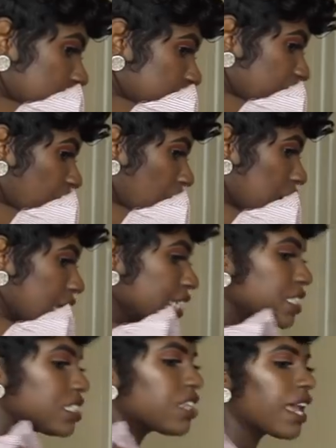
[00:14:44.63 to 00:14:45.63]
just very
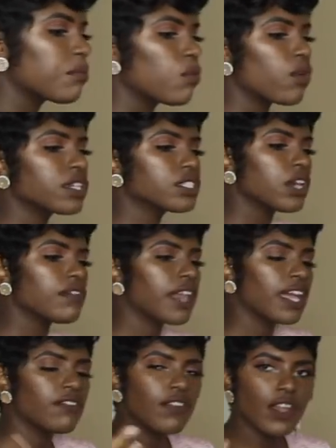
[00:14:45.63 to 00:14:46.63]
it's just like more so
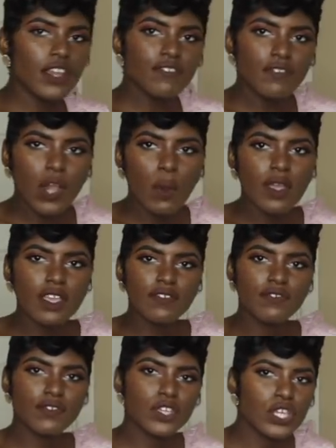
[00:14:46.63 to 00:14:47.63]
like a very flowy
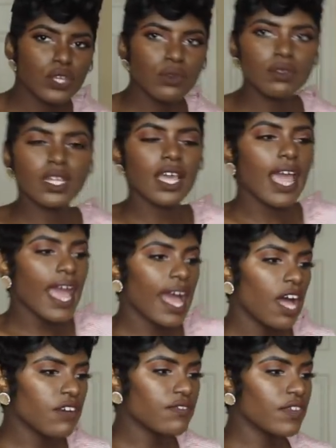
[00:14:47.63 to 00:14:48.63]
cute
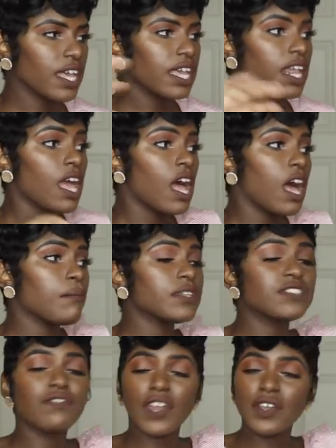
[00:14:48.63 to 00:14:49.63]
outfit um,
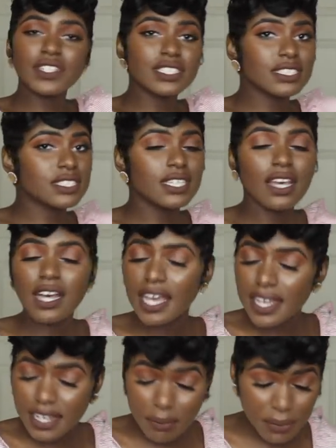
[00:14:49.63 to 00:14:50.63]
it's very
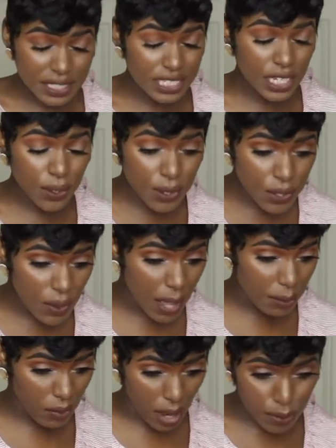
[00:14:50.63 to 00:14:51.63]
sun material i
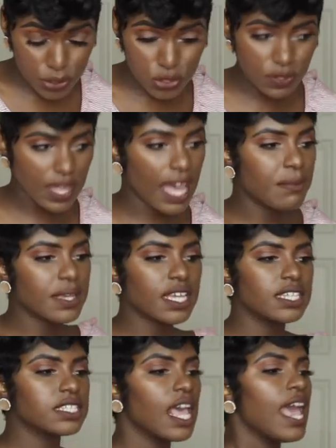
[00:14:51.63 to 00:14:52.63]
promise you that
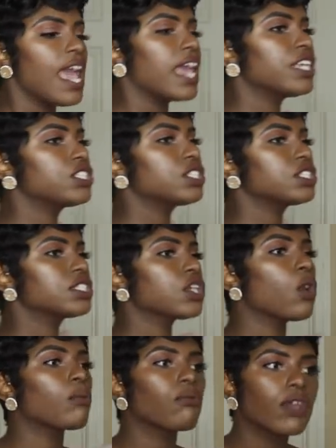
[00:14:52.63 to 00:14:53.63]
because it is just
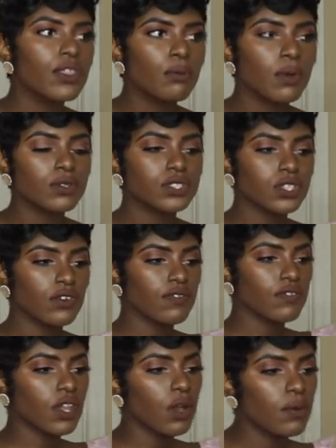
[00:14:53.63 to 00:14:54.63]
so breathable so
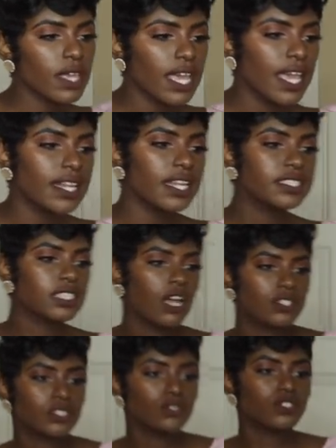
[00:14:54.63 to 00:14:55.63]
flowy and it's
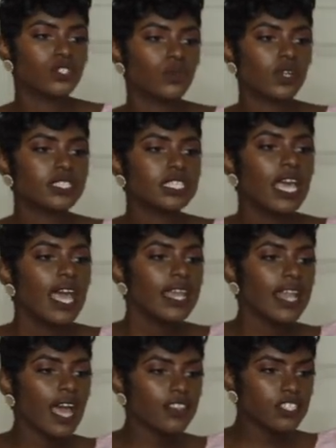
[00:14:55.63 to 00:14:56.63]
also shorts
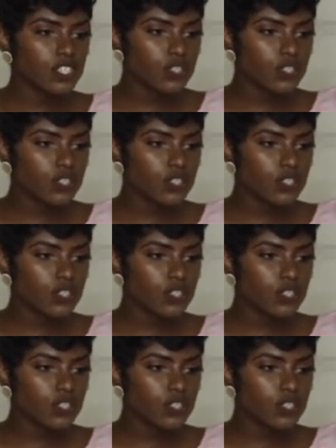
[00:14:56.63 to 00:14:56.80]
now the